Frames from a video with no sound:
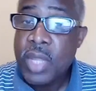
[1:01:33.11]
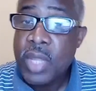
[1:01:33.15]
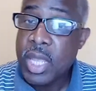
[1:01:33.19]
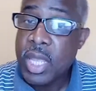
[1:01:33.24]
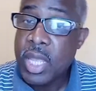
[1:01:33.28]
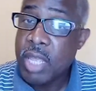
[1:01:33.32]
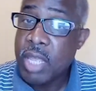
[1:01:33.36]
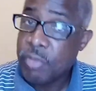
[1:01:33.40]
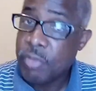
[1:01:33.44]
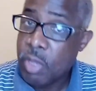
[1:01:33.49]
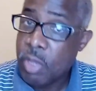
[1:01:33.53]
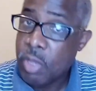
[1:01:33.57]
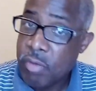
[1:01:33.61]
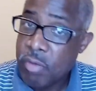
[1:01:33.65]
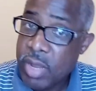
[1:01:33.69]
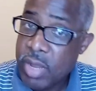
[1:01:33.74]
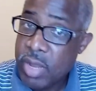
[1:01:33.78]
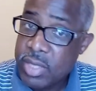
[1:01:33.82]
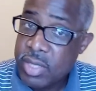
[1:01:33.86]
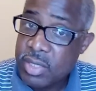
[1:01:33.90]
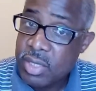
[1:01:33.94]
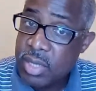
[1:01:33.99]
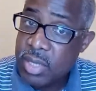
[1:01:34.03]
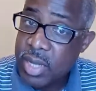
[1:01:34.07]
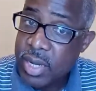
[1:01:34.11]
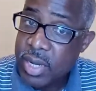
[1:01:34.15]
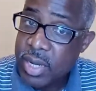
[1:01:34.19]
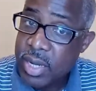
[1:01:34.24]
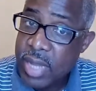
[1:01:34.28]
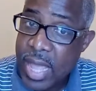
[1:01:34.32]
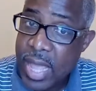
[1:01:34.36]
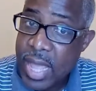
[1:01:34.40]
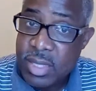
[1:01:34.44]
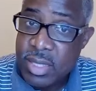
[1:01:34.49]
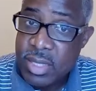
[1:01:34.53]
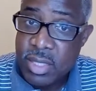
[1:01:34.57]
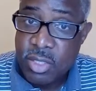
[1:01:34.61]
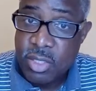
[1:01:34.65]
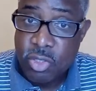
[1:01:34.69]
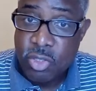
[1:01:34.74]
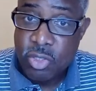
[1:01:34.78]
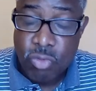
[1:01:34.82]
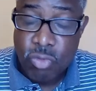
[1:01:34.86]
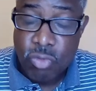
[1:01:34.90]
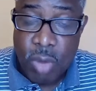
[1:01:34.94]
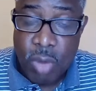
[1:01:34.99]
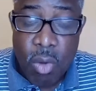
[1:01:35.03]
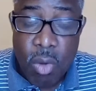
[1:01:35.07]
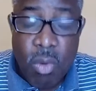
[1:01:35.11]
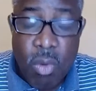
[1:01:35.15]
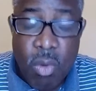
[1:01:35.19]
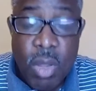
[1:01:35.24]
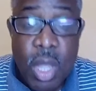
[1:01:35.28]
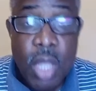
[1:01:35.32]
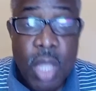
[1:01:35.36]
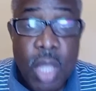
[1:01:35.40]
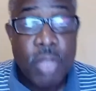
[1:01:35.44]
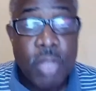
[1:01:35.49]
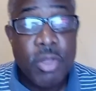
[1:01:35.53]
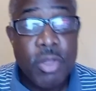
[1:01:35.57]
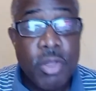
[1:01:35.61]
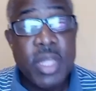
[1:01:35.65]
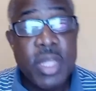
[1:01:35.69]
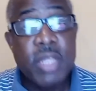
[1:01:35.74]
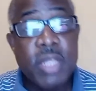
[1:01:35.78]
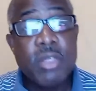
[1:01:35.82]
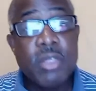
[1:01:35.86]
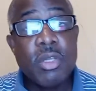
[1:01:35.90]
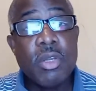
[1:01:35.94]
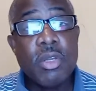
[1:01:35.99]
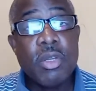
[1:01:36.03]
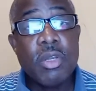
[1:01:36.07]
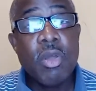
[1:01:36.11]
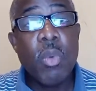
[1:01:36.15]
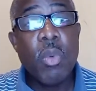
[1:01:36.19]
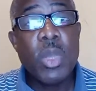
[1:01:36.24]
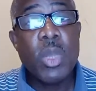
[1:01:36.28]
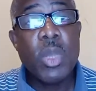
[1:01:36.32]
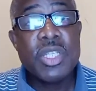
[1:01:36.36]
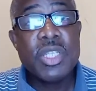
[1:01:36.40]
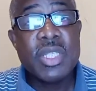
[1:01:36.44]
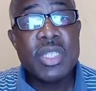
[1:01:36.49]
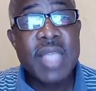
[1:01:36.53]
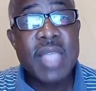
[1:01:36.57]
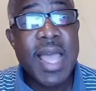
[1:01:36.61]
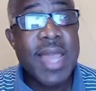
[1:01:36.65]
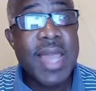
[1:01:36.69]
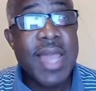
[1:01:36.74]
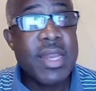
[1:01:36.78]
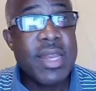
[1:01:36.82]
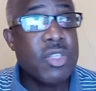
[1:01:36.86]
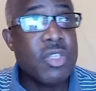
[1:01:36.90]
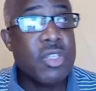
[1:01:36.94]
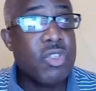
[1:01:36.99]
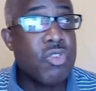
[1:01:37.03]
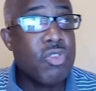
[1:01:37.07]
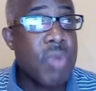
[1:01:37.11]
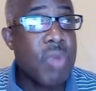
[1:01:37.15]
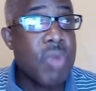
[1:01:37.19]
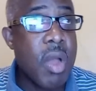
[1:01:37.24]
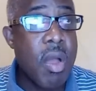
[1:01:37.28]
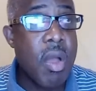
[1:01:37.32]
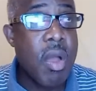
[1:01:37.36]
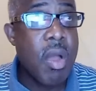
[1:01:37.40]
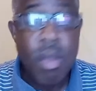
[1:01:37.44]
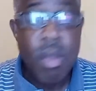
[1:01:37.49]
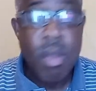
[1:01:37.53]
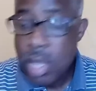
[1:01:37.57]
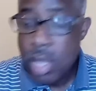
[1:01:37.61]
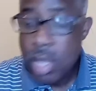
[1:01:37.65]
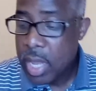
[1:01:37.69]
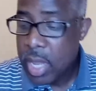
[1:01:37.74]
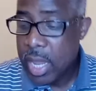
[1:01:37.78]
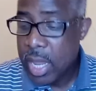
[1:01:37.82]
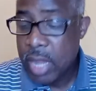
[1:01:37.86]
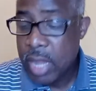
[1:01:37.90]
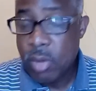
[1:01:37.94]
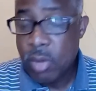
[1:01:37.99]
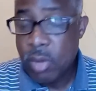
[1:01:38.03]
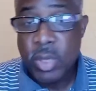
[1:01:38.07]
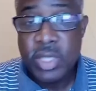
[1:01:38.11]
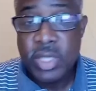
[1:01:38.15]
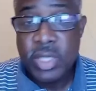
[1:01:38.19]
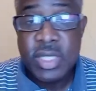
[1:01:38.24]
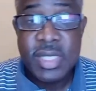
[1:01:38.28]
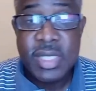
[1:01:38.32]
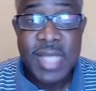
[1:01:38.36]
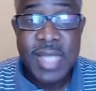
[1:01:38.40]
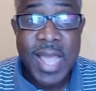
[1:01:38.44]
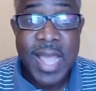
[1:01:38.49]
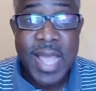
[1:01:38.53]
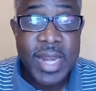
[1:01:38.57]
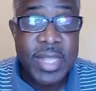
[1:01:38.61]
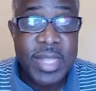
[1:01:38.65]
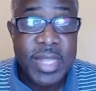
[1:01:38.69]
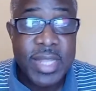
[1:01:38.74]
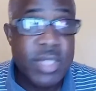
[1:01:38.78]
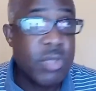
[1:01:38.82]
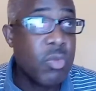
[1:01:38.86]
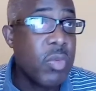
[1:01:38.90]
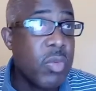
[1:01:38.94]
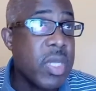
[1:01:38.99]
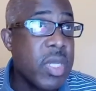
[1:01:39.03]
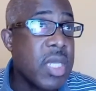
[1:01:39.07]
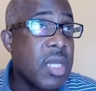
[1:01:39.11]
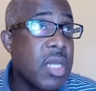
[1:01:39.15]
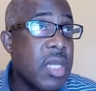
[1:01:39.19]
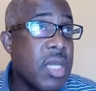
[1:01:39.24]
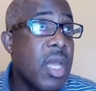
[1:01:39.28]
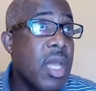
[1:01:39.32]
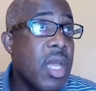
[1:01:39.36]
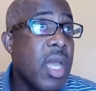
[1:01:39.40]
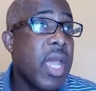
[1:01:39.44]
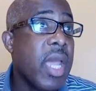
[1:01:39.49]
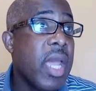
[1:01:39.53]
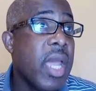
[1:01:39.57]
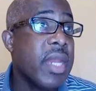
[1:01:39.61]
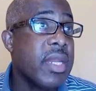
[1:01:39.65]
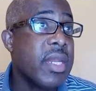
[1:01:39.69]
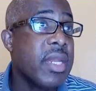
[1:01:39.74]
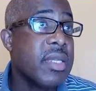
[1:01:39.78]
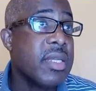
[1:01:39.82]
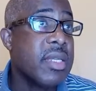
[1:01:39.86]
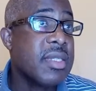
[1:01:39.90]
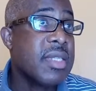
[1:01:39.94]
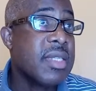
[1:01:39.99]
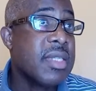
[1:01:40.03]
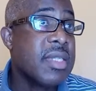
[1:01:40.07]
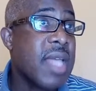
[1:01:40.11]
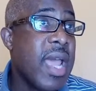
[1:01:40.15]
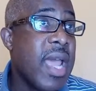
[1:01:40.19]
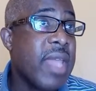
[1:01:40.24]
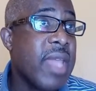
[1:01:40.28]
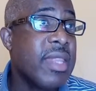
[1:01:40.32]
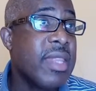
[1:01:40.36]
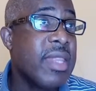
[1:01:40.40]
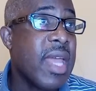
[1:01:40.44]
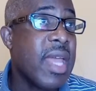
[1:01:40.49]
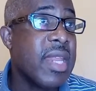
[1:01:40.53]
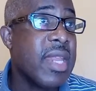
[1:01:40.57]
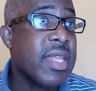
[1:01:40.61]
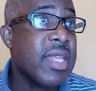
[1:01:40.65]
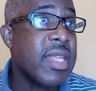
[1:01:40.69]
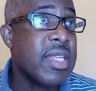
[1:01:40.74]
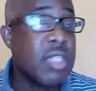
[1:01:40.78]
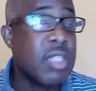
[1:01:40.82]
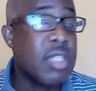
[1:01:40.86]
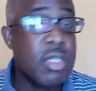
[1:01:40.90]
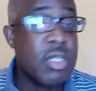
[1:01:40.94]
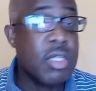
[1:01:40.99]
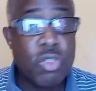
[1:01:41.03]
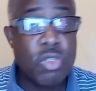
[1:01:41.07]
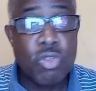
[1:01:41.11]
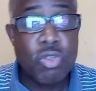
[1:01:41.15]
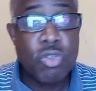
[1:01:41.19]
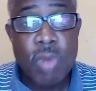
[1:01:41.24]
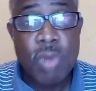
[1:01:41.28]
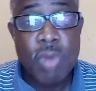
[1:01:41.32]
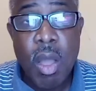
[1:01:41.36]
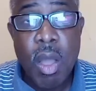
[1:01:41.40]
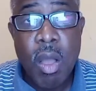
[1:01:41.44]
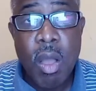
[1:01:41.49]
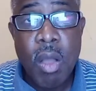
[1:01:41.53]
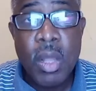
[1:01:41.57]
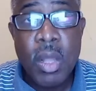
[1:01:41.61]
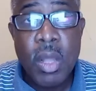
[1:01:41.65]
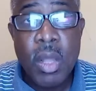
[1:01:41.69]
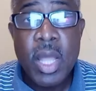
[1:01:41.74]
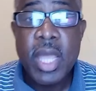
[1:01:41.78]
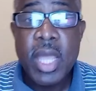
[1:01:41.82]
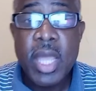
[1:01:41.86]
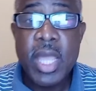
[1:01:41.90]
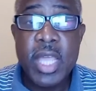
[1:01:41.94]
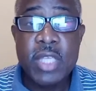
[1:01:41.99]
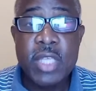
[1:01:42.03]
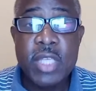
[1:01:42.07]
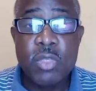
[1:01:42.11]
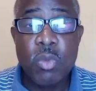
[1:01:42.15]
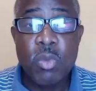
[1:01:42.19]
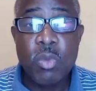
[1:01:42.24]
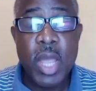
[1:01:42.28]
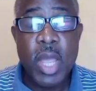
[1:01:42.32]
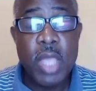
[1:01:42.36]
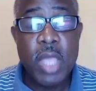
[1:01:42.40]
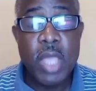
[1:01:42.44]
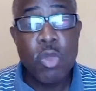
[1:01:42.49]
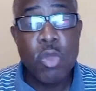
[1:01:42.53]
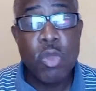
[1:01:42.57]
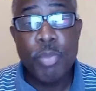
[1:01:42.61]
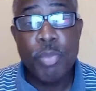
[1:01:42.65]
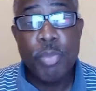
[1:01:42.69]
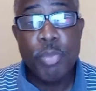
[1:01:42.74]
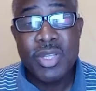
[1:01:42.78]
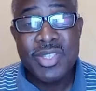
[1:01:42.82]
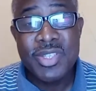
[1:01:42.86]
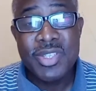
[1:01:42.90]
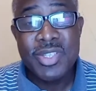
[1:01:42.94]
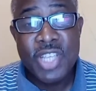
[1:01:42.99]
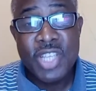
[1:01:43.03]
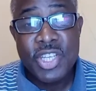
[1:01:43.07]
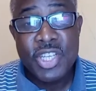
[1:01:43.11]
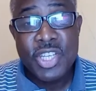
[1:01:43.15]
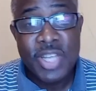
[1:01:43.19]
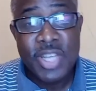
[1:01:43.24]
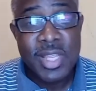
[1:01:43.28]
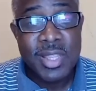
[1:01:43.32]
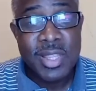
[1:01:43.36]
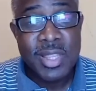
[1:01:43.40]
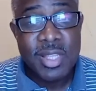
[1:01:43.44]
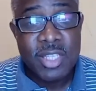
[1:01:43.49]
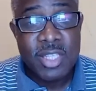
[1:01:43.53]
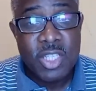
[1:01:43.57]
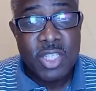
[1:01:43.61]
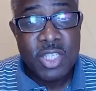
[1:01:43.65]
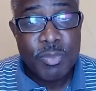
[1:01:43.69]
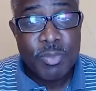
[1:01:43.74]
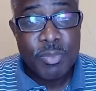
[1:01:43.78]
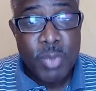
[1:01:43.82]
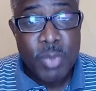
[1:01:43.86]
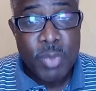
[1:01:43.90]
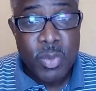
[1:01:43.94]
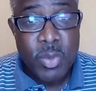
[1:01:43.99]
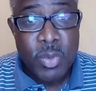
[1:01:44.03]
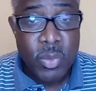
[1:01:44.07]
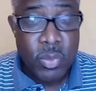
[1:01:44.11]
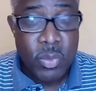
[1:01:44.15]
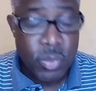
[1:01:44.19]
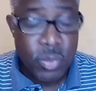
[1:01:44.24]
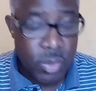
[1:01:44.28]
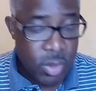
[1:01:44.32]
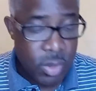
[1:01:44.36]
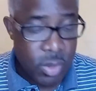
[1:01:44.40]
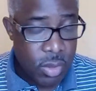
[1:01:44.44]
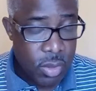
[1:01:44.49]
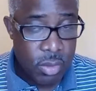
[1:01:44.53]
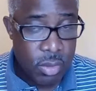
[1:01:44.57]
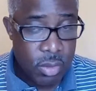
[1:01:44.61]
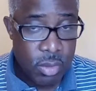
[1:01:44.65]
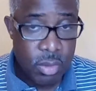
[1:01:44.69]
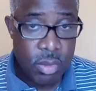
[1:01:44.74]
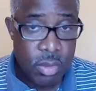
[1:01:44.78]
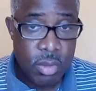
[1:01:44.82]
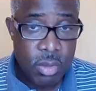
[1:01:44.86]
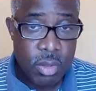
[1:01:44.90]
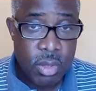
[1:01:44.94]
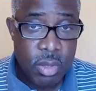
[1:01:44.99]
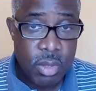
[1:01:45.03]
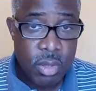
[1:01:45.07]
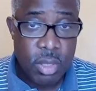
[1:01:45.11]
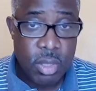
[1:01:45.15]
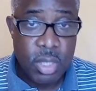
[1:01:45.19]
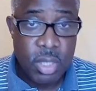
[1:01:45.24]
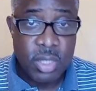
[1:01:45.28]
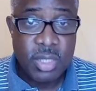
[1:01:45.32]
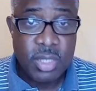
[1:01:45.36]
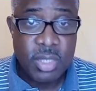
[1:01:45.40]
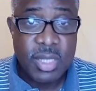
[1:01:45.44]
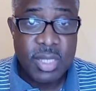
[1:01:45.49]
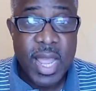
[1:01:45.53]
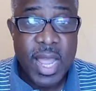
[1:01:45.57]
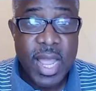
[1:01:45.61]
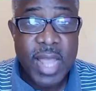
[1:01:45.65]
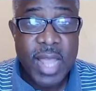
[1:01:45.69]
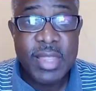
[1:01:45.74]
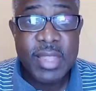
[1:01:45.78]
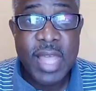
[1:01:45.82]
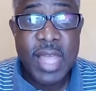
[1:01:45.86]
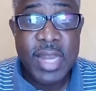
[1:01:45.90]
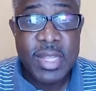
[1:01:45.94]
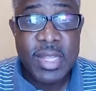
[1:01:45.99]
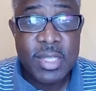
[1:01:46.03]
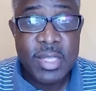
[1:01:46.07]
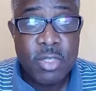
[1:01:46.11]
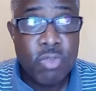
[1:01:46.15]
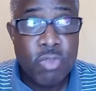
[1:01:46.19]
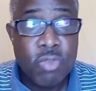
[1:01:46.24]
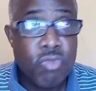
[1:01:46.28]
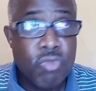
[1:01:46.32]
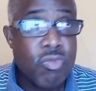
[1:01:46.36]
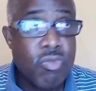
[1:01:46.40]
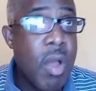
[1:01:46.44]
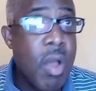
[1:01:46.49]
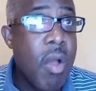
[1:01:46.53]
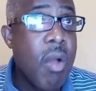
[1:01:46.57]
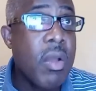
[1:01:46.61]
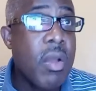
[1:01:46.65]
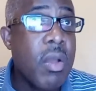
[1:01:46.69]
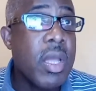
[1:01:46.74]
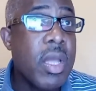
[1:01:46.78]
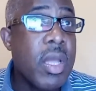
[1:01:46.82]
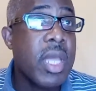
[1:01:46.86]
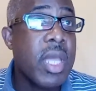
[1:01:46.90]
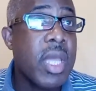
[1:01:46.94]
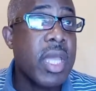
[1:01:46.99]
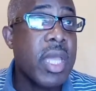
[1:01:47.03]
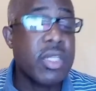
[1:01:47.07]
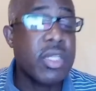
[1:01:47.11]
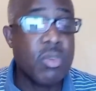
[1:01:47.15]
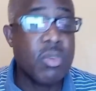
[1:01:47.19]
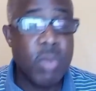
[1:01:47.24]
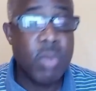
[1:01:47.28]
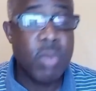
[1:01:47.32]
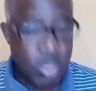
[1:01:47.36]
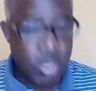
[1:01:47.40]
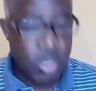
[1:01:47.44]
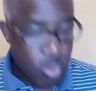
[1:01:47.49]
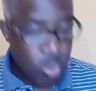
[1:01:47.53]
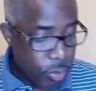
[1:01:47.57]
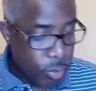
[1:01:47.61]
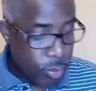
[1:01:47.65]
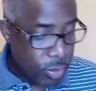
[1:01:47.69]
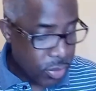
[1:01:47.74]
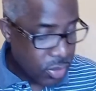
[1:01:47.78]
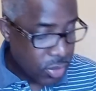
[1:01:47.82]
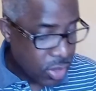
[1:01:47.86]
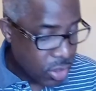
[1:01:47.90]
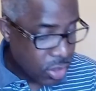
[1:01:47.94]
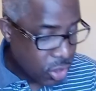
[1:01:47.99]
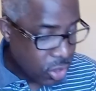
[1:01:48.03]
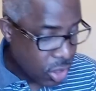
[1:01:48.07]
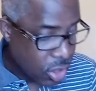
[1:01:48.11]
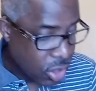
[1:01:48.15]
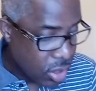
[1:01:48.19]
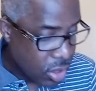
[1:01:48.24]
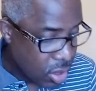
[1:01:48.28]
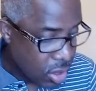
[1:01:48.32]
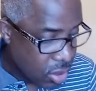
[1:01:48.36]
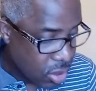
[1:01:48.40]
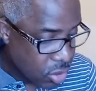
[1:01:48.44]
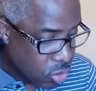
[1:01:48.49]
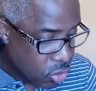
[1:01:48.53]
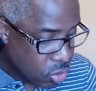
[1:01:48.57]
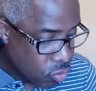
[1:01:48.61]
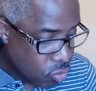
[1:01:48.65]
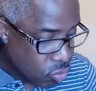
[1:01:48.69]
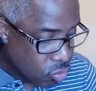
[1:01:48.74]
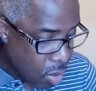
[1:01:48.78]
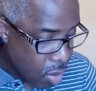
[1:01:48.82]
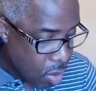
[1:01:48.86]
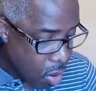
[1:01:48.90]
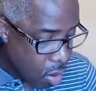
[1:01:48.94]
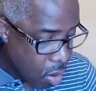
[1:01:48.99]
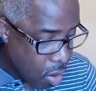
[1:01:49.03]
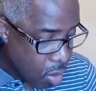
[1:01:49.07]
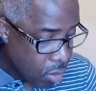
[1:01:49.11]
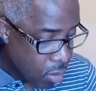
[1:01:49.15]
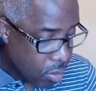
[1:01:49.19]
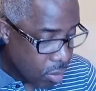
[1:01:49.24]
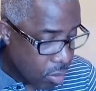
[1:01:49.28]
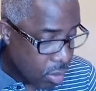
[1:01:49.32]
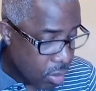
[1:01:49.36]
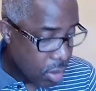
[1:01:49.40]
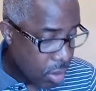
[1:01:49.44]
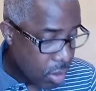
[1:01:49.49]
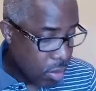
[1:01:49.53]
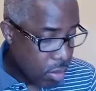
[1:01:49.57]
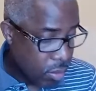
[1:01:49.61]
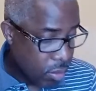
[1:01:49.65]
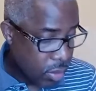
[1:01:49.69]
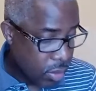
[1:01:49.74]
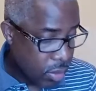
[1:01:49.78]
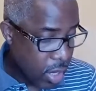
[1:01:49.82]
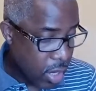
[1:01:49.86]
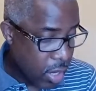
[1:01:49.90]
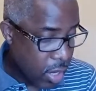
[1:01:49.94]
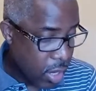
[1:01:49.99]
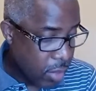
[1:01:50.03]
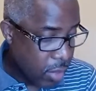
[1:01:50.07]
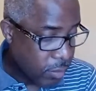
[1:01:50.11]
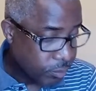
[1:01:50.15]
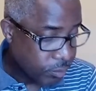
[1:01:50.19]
If your resident had a stroke, you need to know which side is strong and which side is weak. And the side that is strong is where you position the spoon. The side that is strong is where you position the straw. Okay?